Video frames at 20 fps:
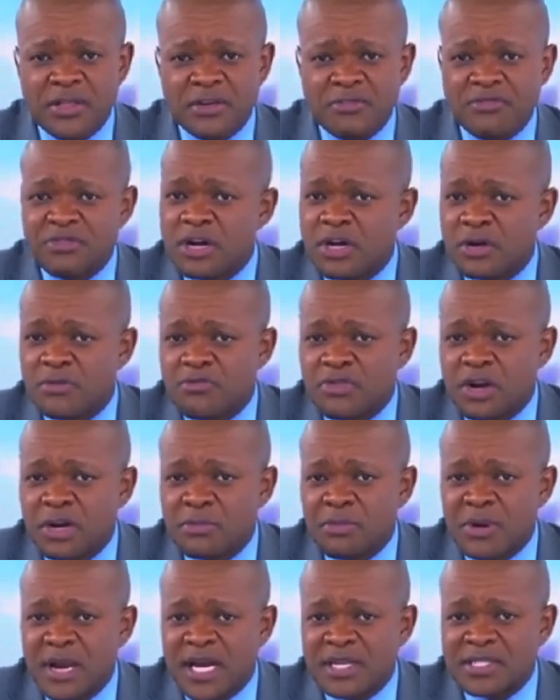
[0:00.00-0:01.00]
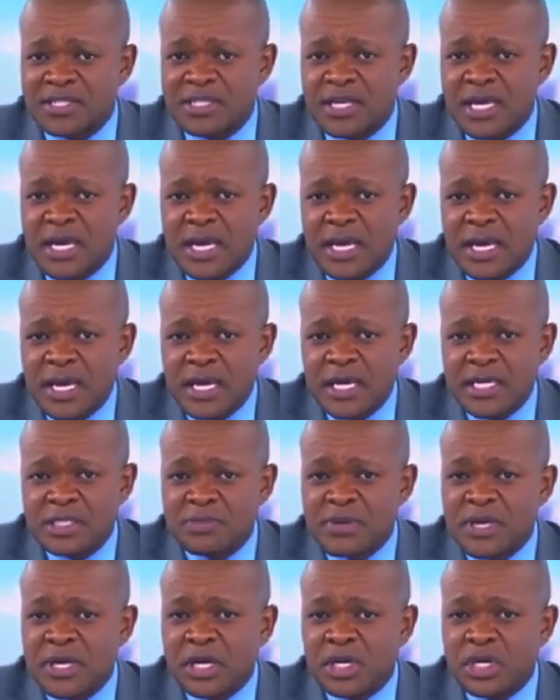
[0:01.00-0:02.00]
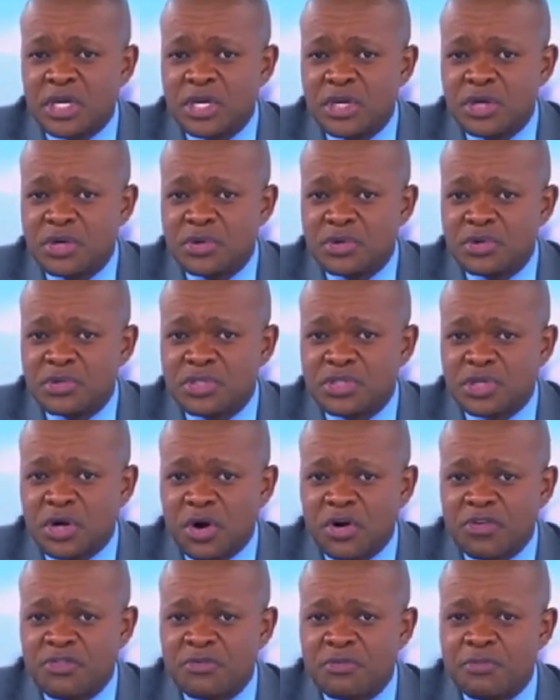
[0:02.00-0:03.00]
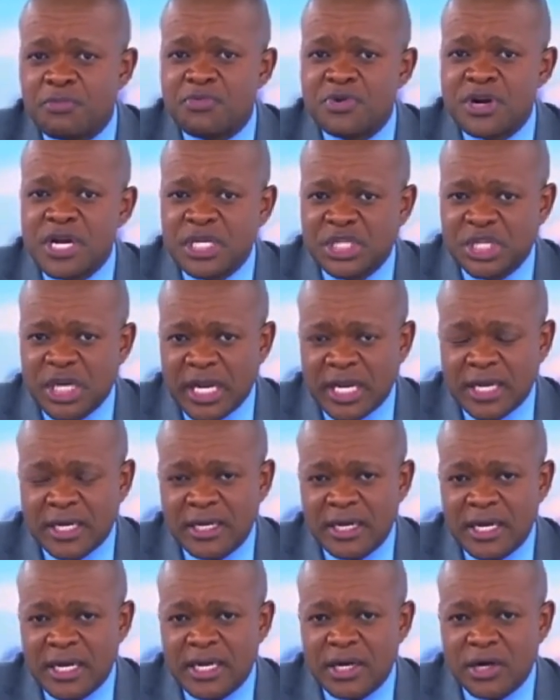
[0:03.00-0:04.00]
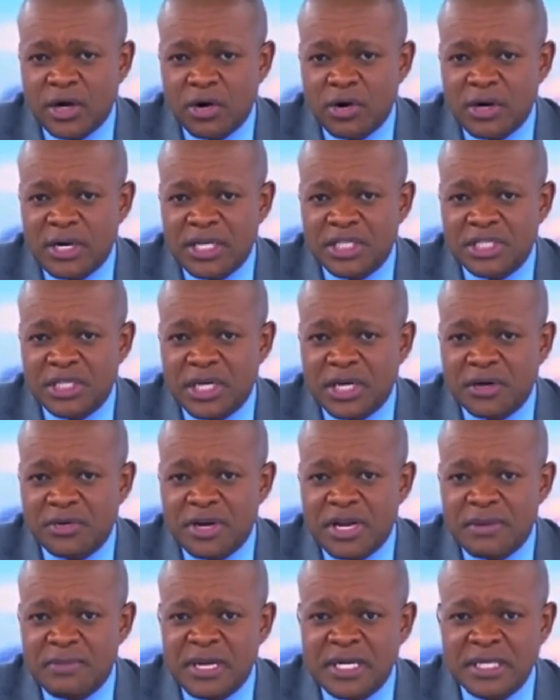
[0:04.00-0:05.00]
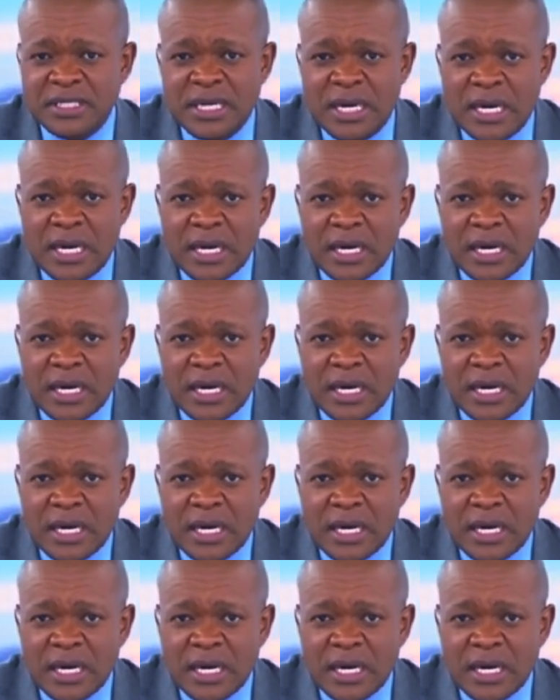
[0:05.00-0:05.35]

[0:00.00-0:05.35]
The Freedom Front Plus is being accused of breaching a coalition agreement